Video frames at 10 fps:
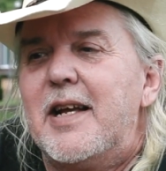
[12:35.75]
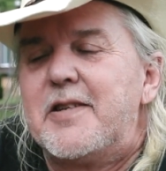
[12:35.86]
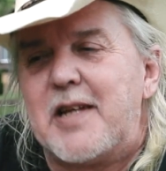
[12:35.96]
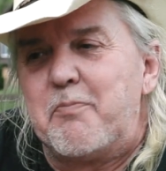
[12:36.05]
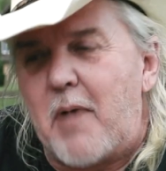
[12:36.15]

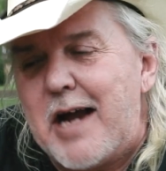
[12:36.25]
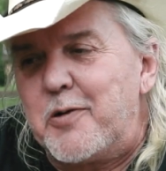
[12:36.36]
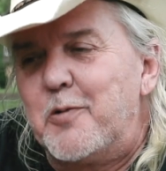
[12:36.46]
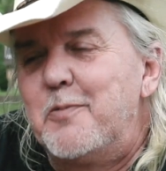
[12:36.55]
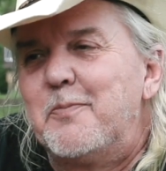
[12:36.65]
he said,
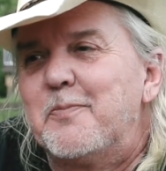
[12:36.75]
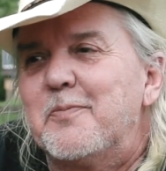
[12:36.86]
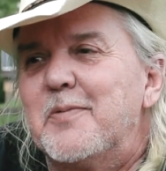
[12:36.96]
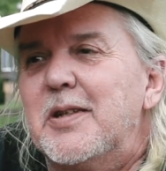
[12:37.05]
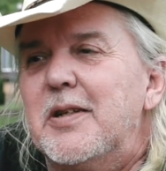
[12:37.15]
"Michael,"
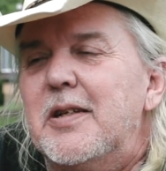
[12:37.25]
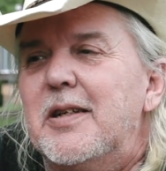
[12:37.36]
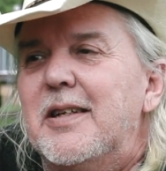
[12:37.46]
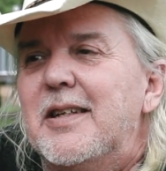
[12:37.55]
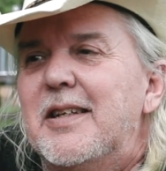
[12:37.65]

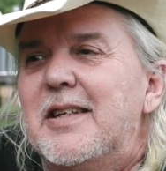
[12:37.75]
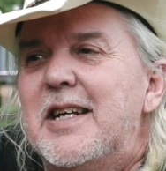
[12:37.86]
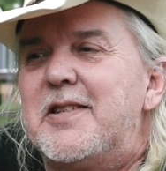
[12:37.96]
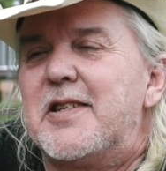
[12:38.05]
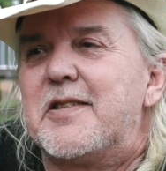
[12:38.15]

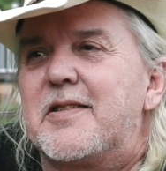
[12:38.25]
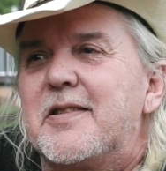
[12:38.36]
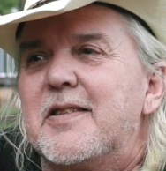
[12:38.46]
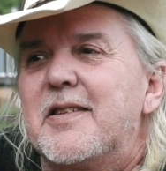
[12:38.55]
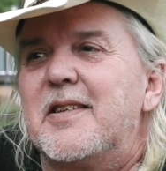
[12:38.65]
he
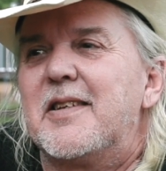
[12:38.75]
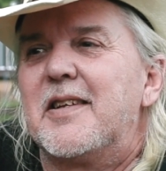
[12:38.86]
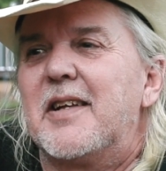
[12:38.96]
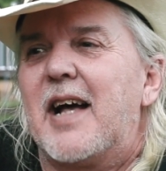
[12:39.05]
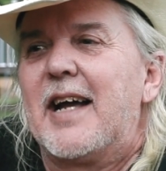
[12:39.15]
says,
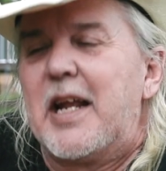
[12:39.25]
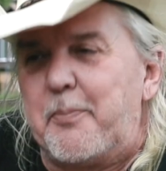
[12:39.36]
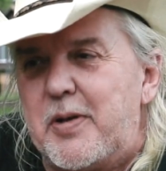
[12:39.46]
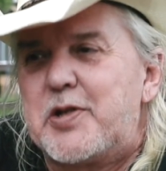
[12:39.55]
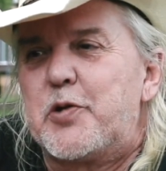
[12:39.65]
"I got a
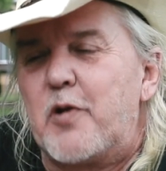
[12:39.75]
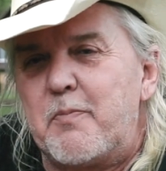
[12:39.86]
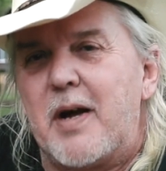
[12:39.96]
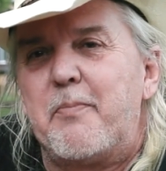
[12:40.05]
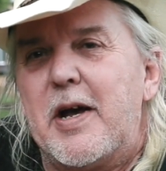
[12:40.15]
pistol
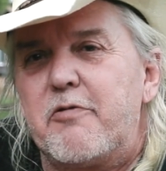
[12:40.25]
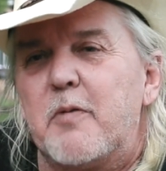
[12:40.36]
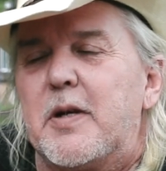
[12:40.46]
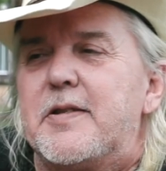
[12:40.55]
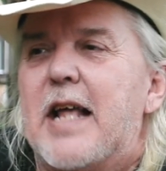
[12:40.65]
in my
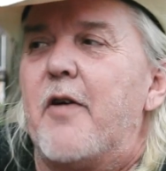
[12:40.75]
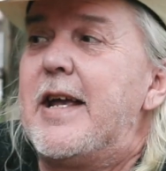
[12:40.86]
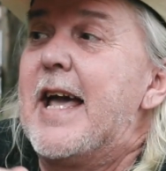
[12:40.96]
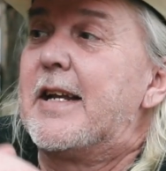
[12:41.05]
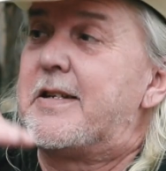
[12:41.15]
bedroom," because now
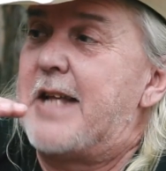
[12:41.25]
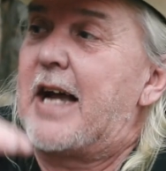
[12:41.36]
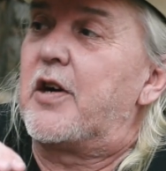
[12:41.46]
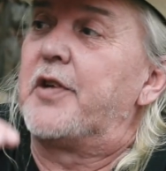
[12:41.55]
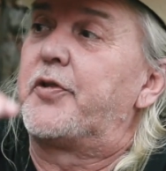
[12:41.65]
he had a
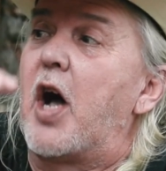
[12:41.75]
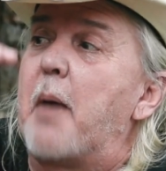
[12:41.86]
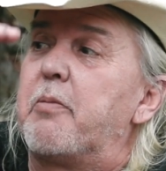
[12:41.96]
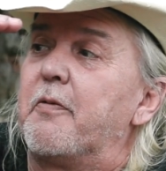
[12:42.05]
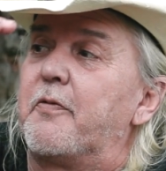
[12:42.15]
deck on
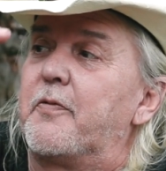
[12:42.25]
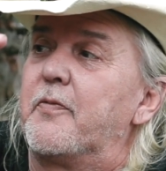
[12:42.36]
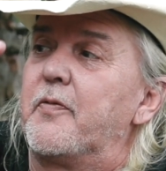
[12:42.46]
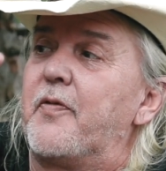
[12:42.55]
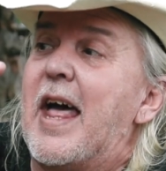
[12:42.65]
top of
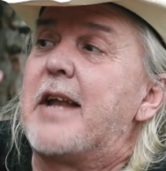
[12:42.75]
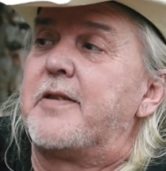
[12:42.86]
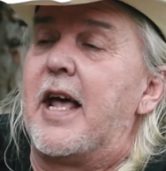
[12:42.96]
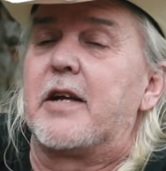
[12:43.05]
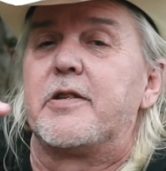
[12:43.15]

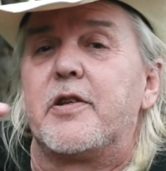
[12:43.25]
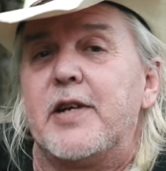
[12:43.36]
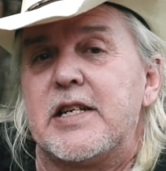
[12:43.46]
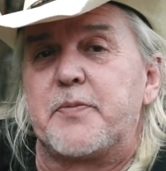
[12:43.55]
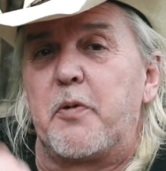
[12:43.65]
that deck to
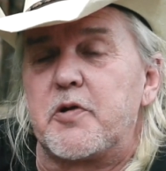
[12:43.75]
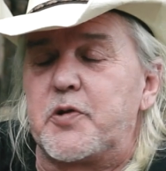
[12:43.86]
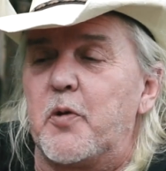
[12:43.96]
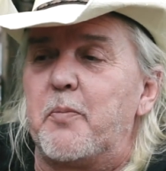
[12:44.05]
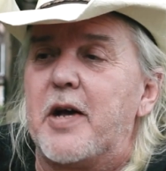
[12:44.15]
his
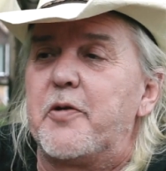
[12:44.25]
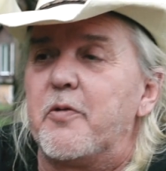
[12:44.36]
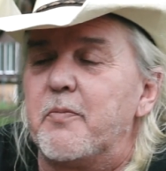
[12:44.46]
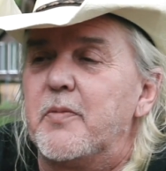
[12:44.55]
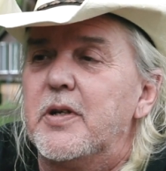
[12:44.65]
personal
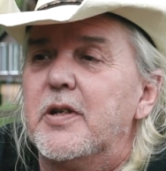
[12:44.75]
bedroom.